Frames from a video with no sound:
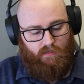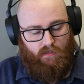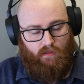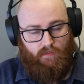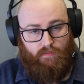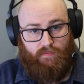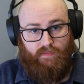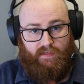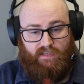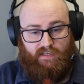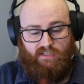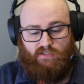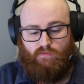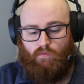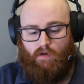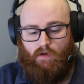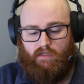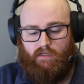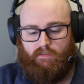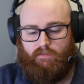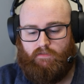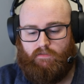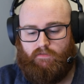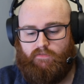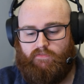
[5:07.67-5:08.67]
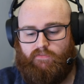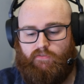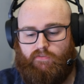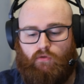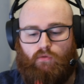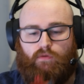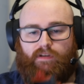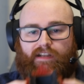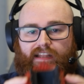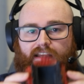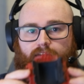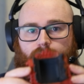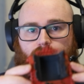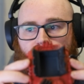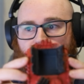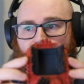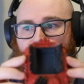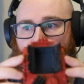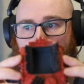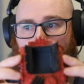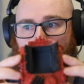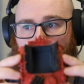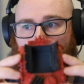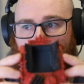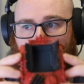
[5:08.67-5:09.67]
this one to leave the
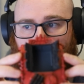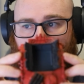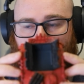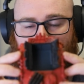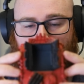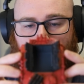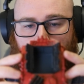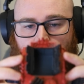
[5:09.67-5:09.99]
top open